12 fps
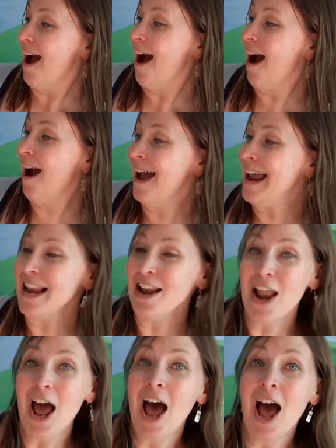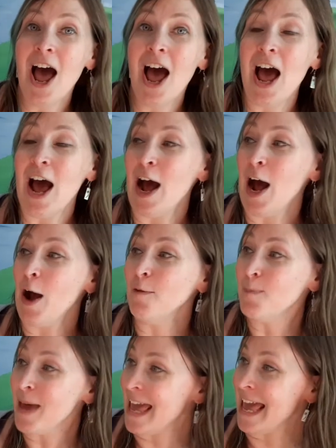I love
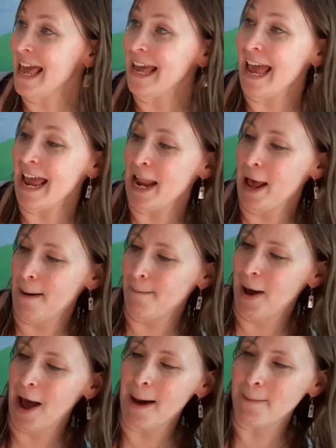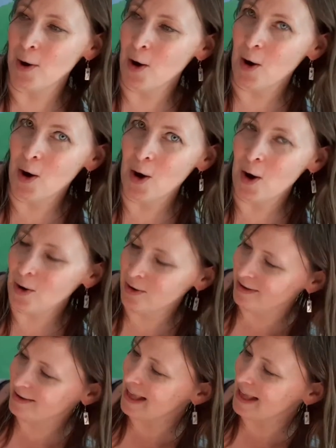being in a bubble,